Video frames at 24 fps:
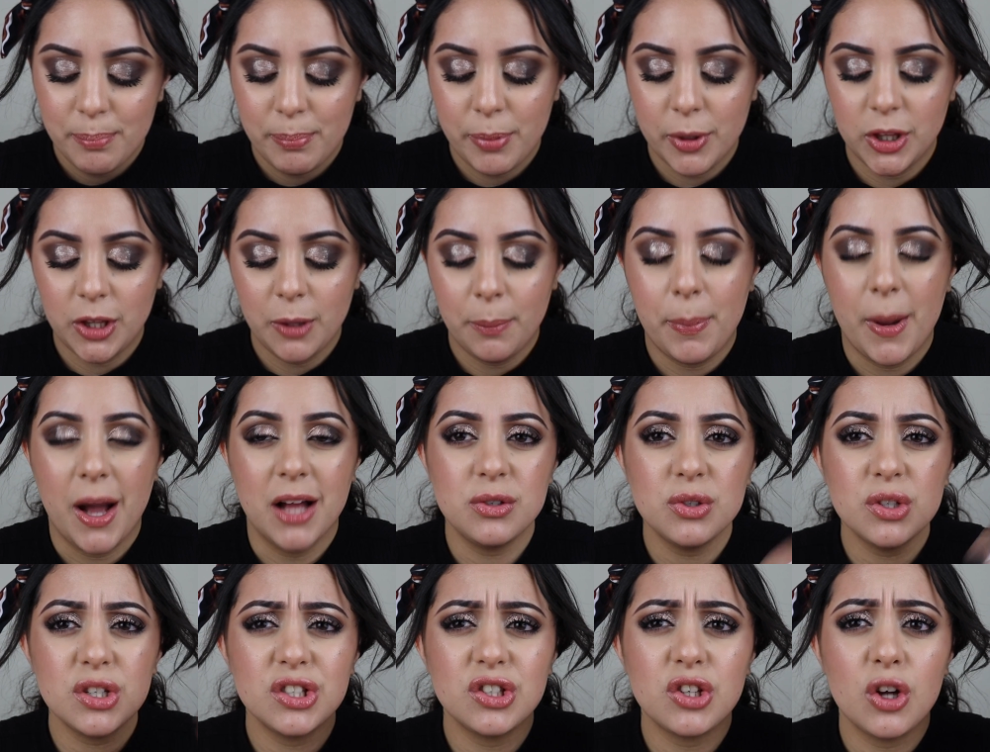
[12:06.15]
But the
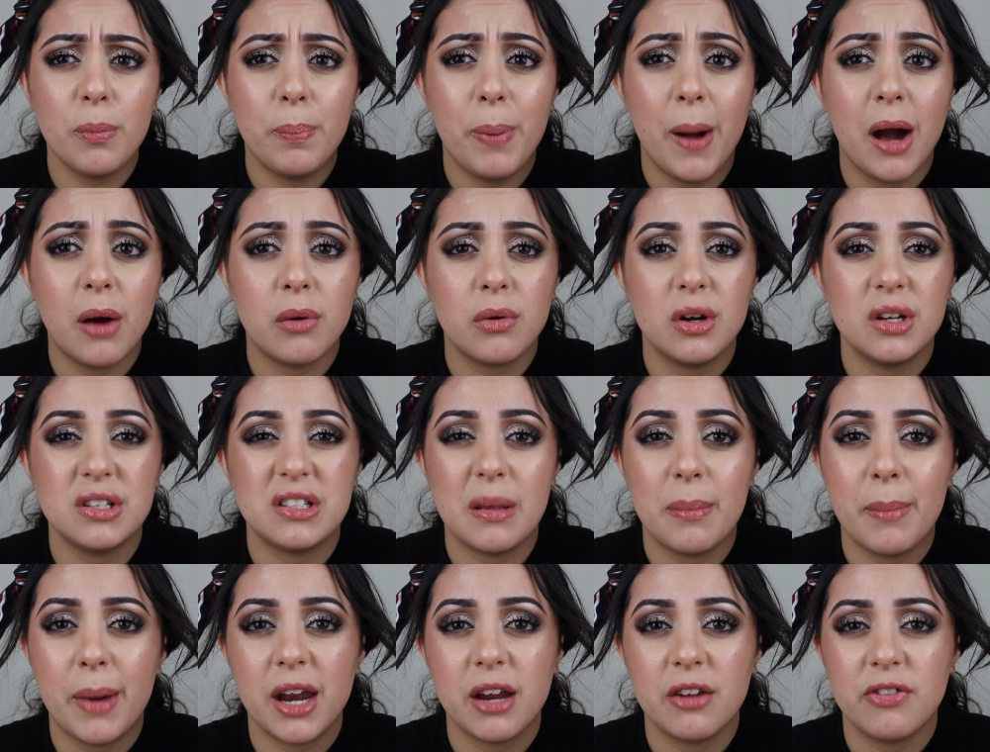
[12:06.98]
PatrickStarrr powder
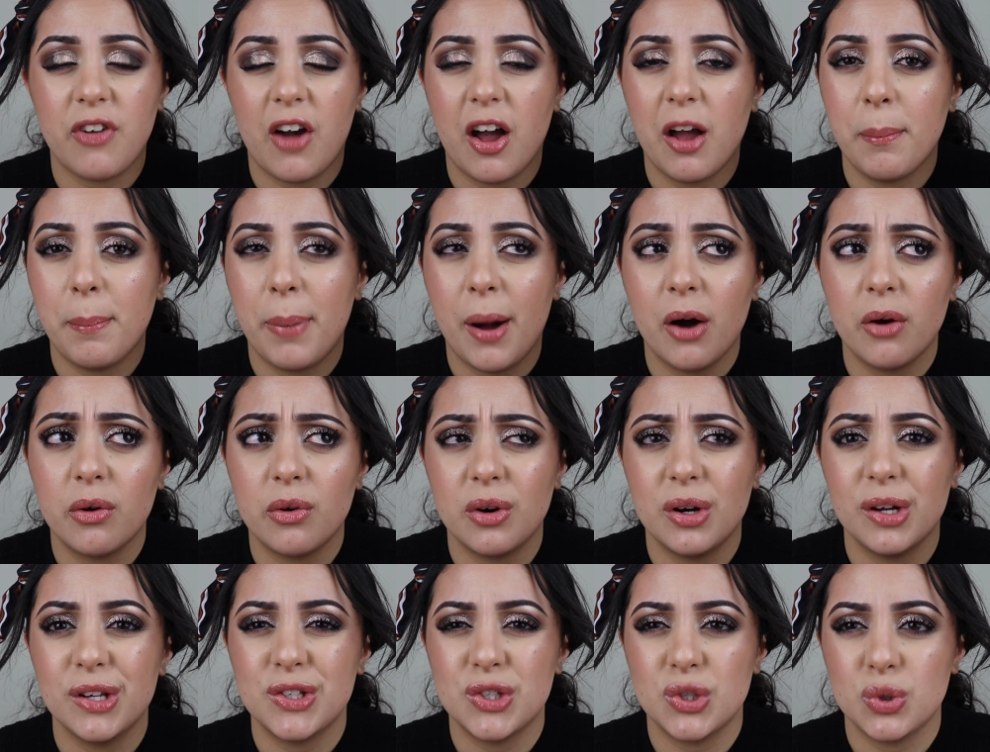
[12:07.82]
is a mattifying
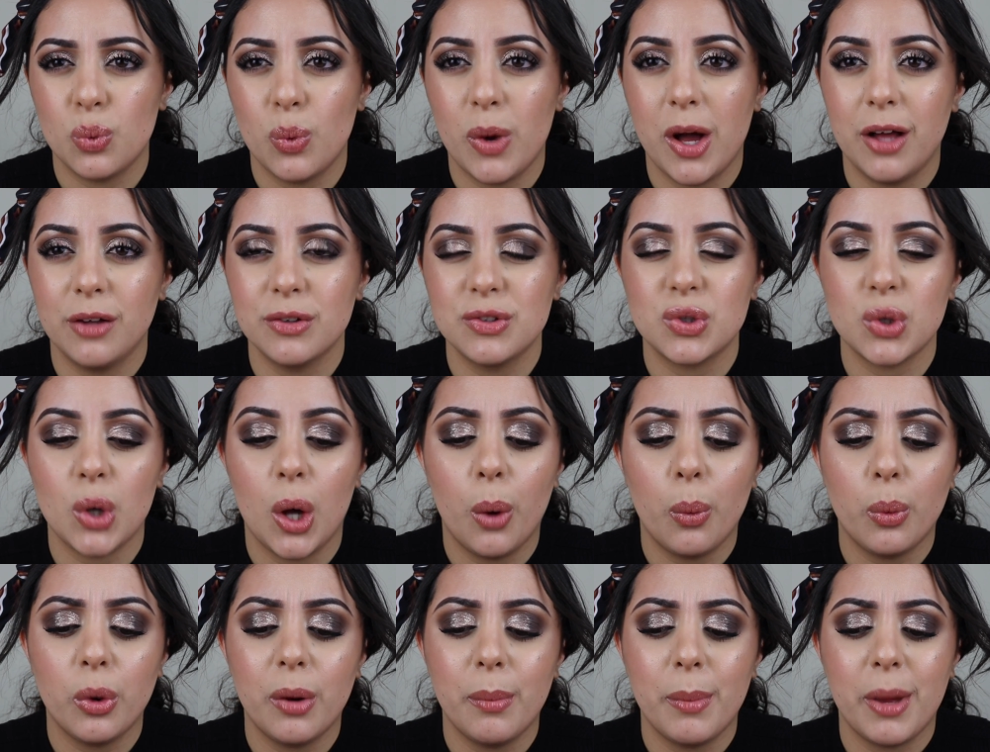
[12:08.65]
powder as well. So
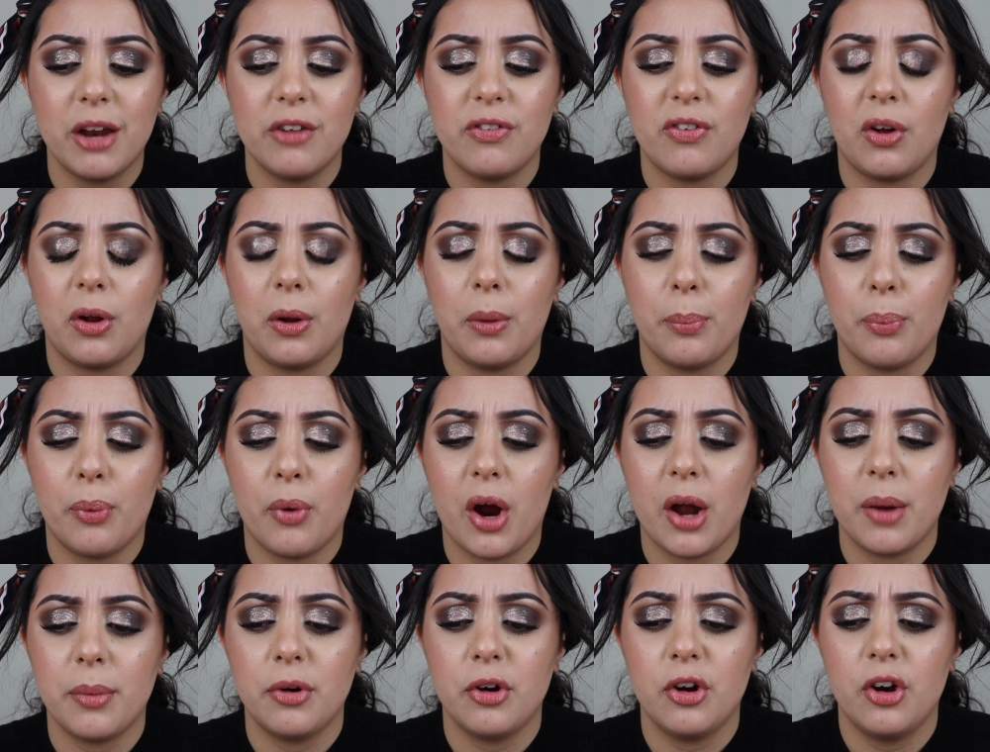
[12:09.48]
I wear a mattifying
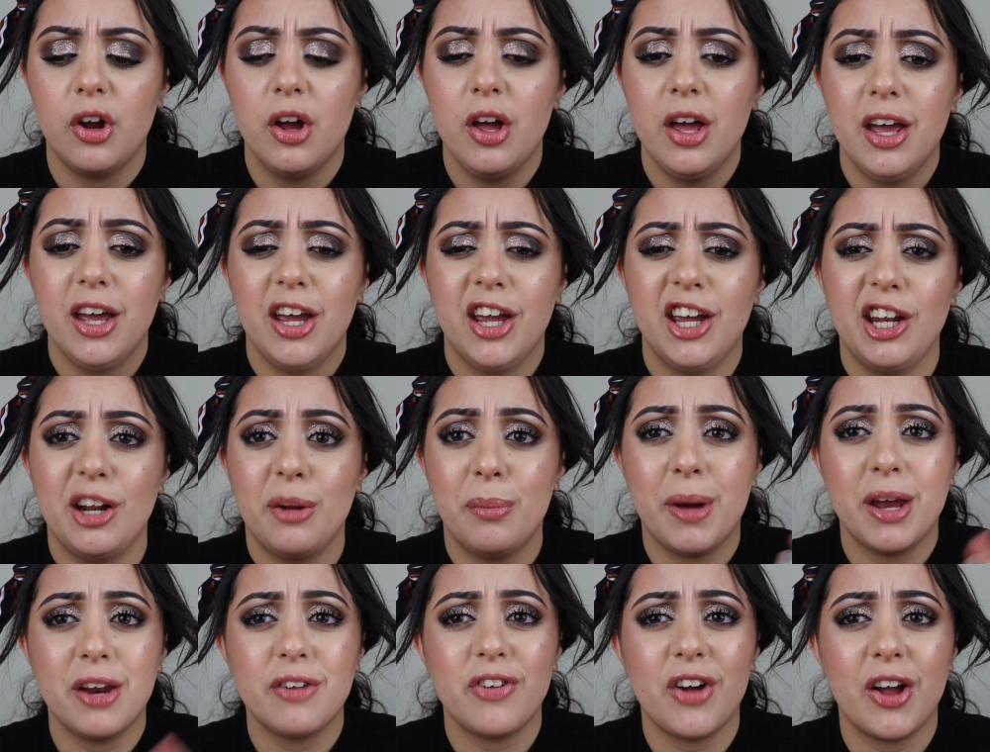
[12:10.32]
primer and a
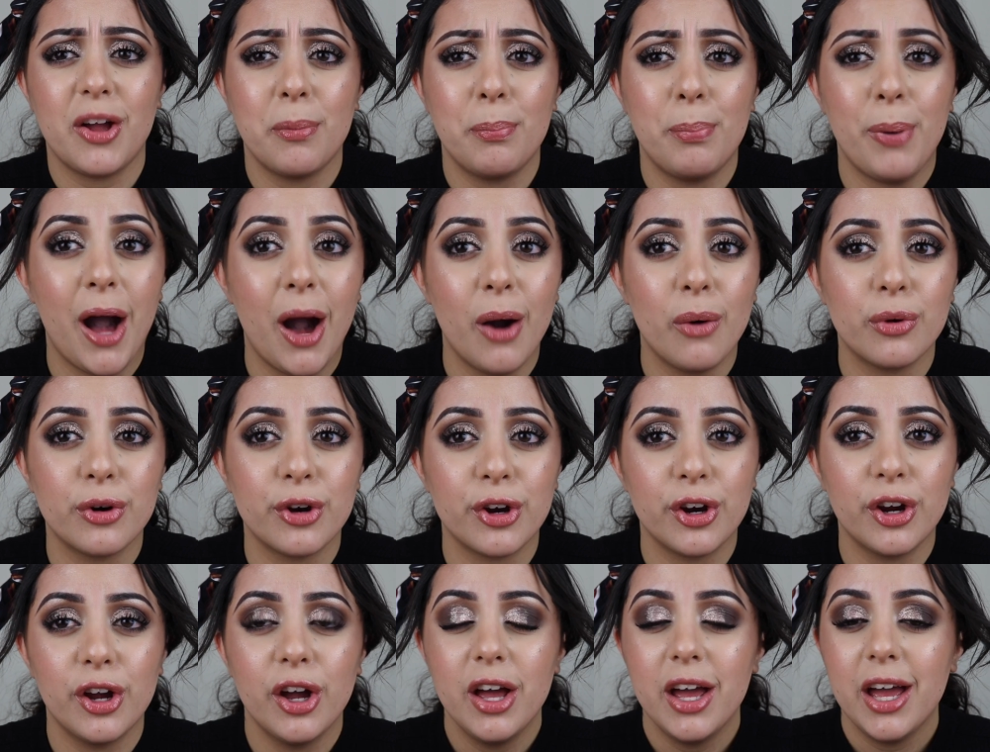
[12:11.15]
mattifying
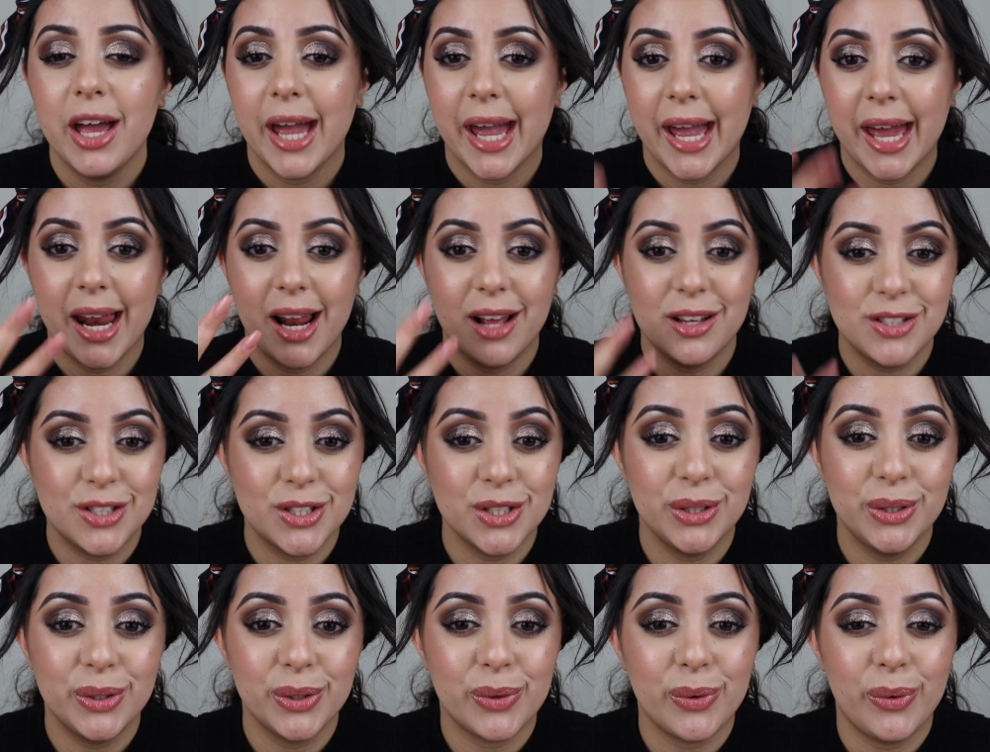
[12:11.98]
powder and I
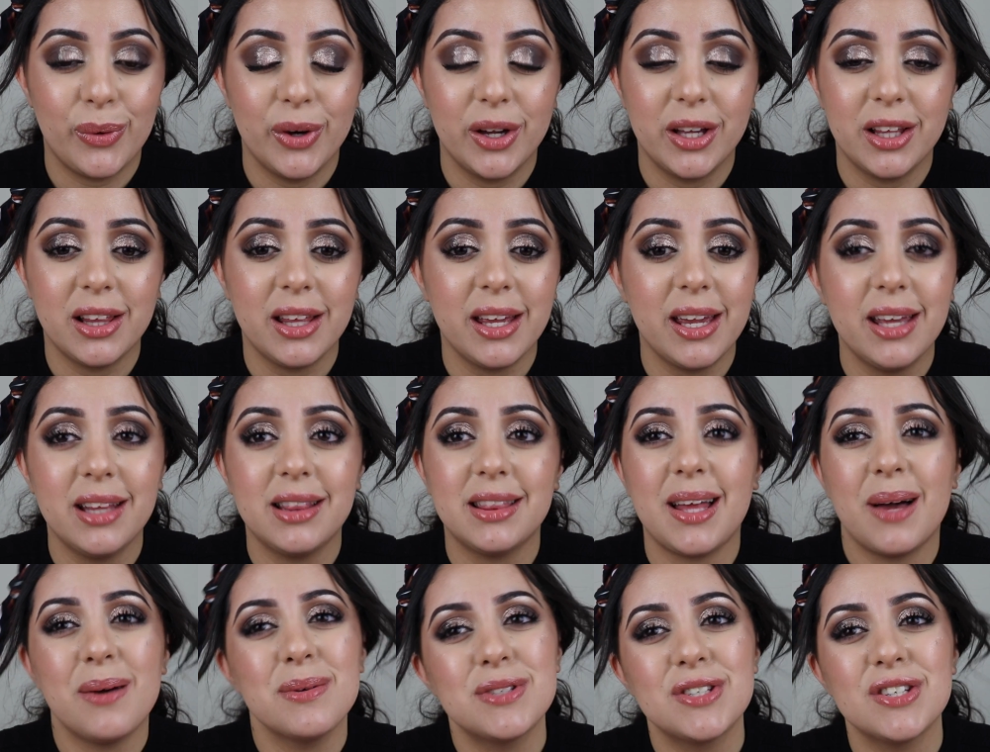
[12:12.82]
still look oily.
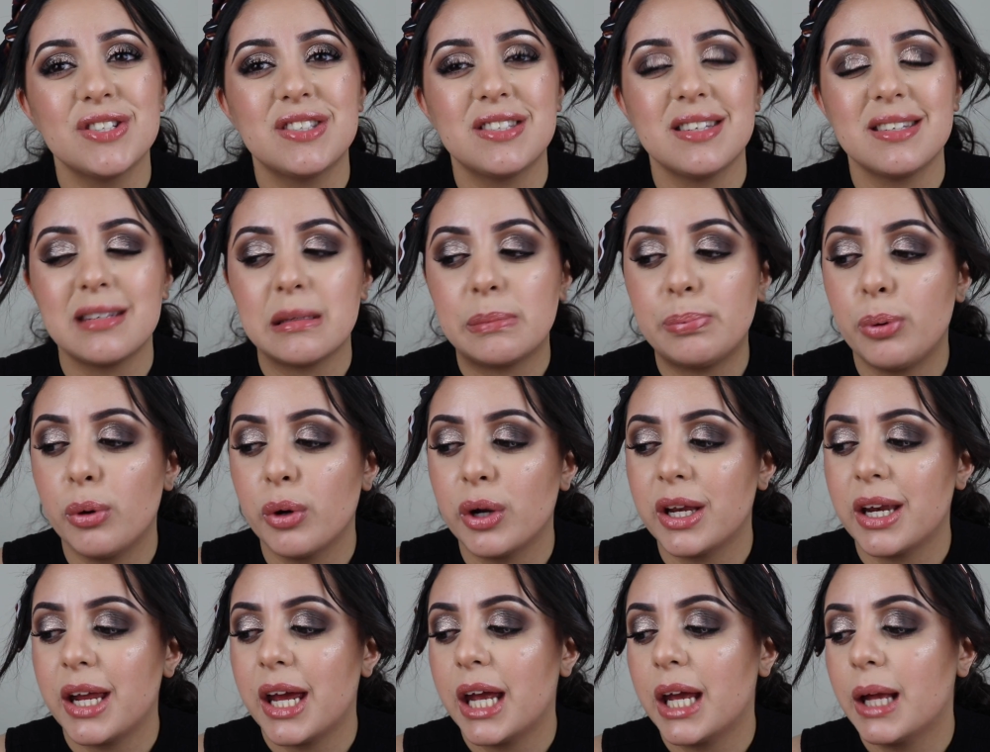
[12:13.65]
That was just
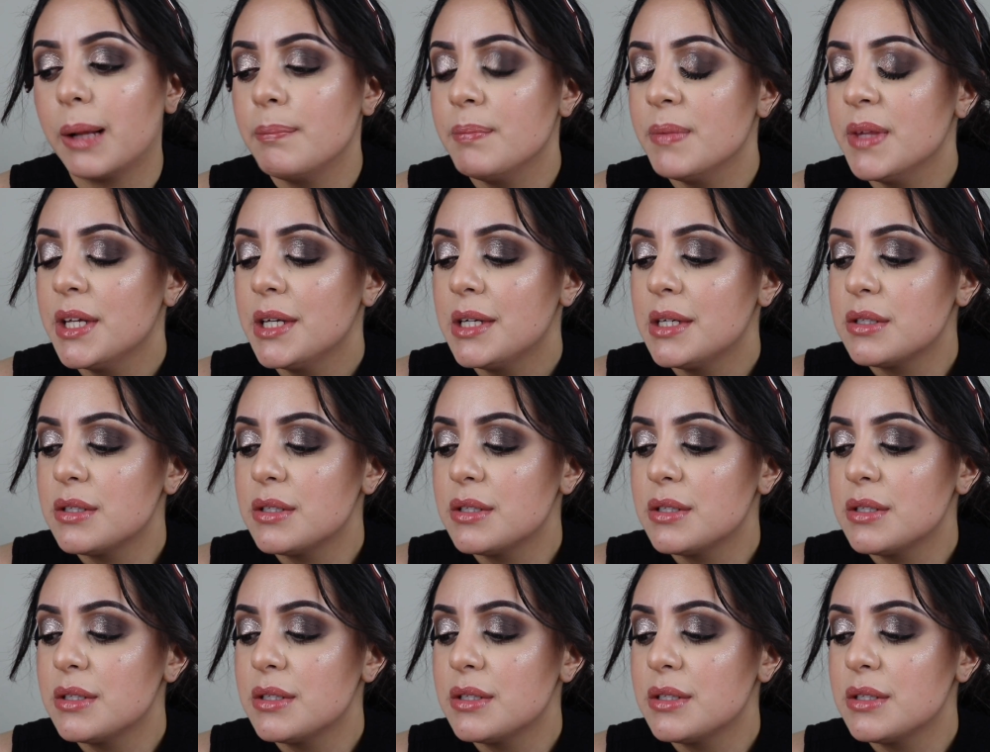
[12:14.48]
disappointing.